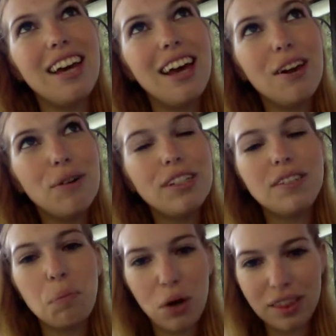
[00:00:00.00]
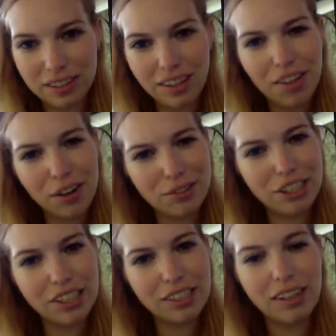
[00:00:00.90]
it was more in the southern
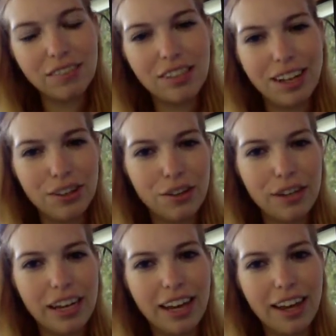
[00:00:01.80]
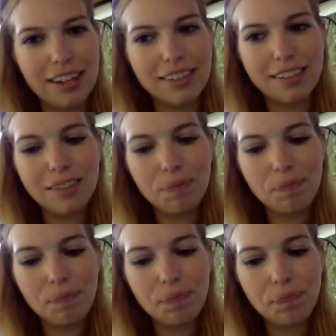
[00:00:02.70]
region of South Korea, and
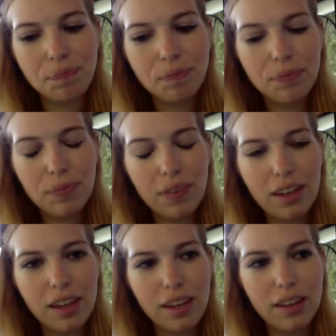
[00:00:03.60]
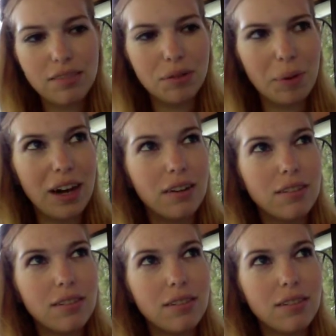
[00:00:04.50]
it was about